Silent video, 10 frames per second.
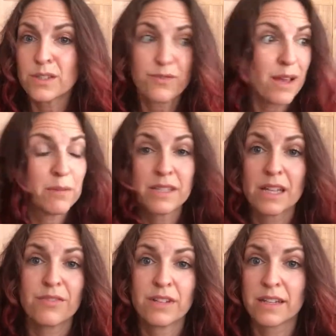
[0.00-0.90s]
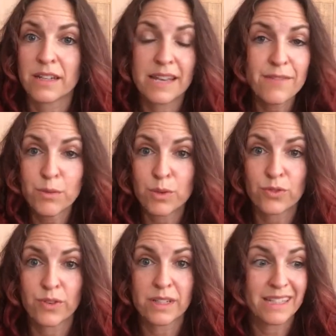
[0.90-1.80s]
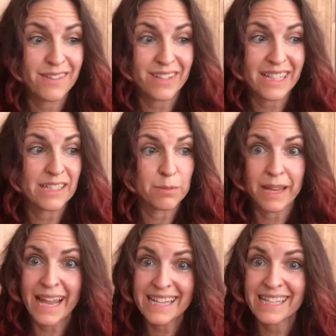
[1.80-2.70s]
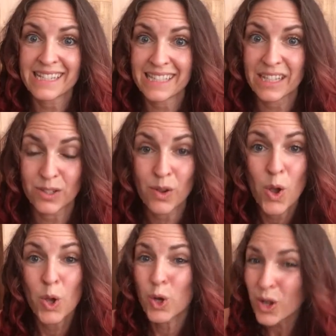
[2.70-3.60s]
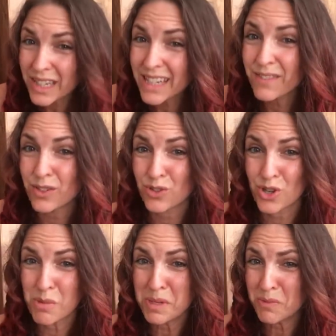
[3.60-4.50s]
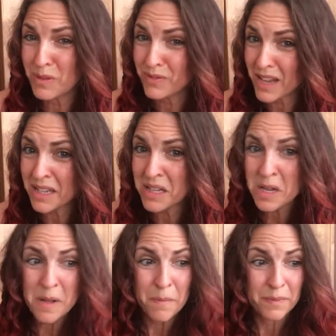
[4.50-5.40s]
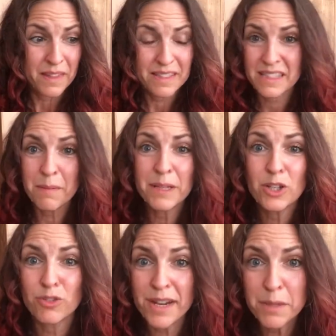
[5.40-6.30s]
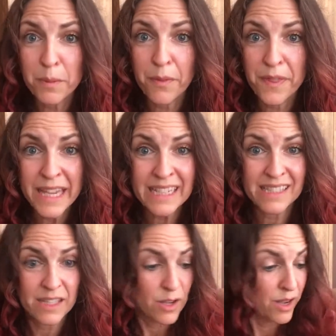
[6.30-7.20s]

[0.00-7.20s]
family stuff and it never was funny, never is. But as I said, you've got to give it to Germany. We've done some incredible things.